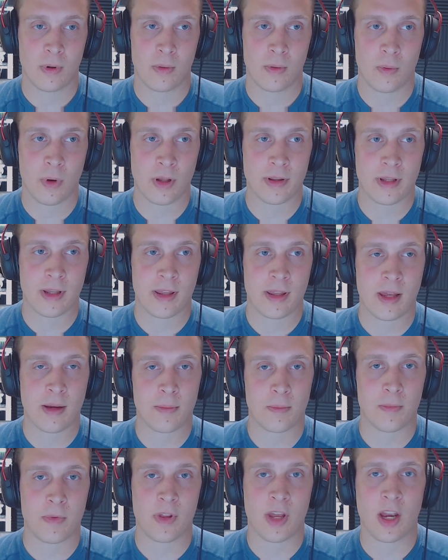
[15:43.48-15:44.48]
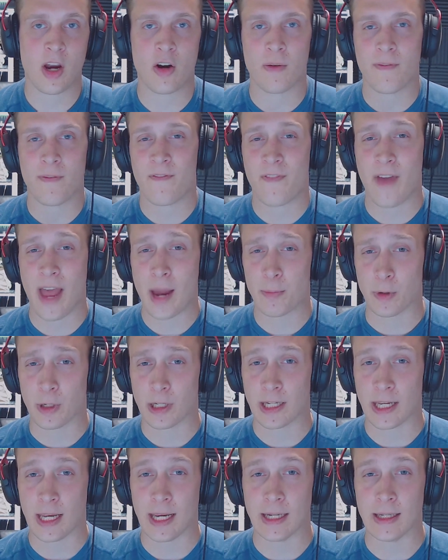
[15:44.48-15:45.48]
well, they aren't
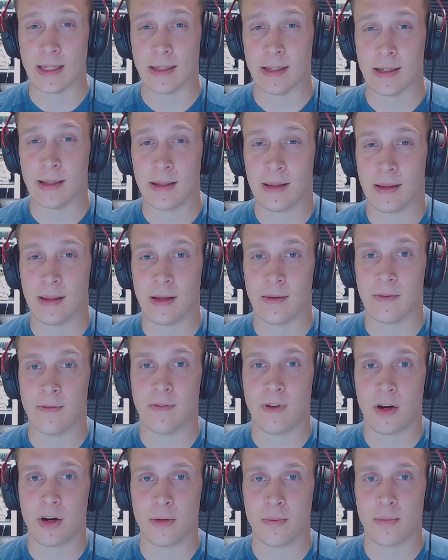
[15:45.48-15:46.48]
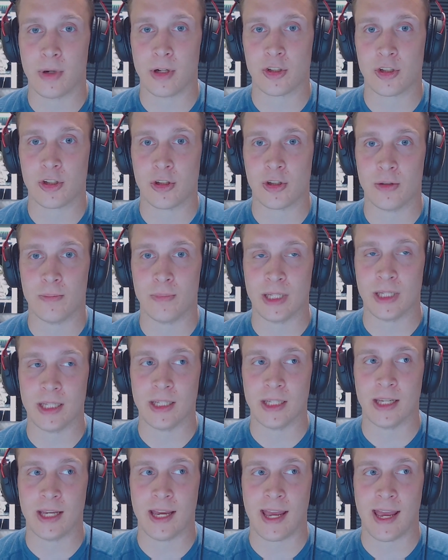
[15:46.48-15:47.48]
fabricated. They very much could
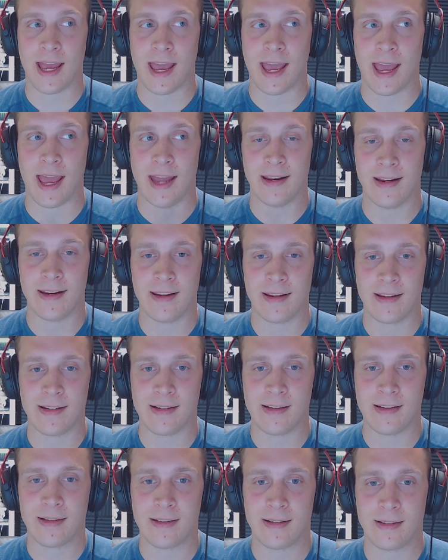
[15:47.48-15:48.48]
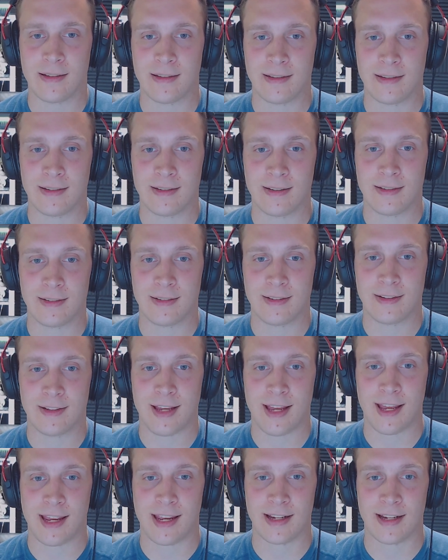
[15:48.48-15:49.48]
be edited,
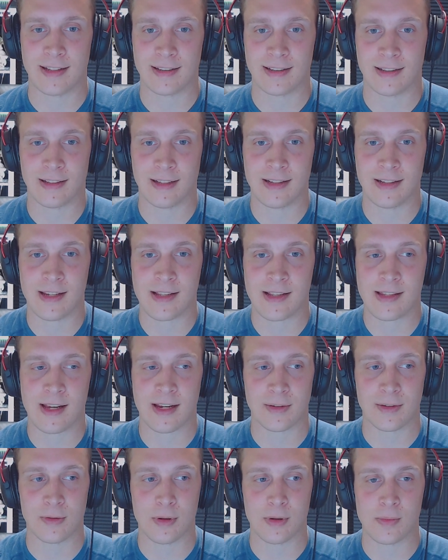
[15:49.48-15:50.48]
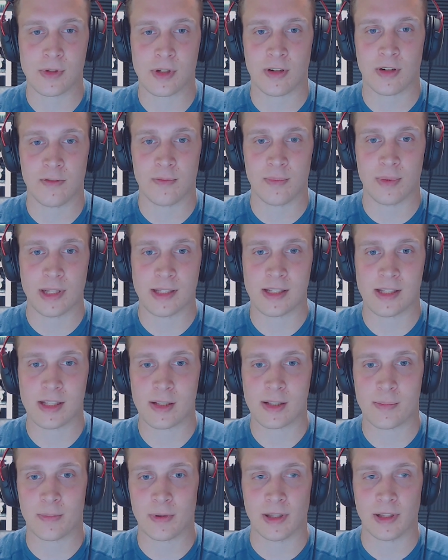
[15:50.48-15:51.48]
and clandestine groups could have been
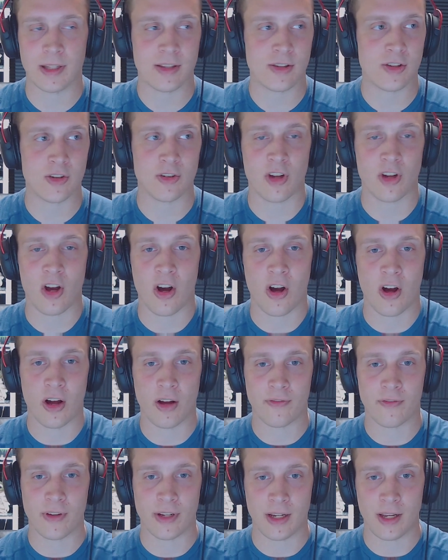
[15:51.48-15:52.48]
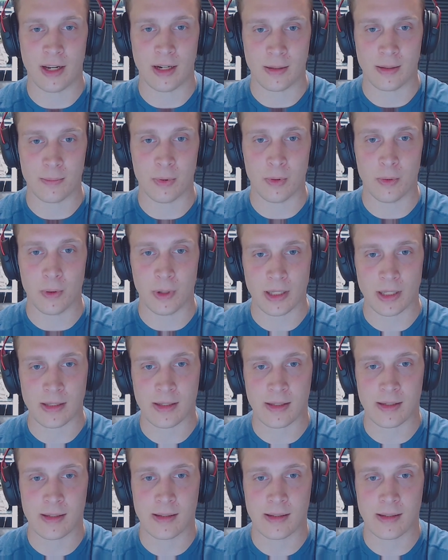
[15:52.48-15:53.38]
splintered off at any point.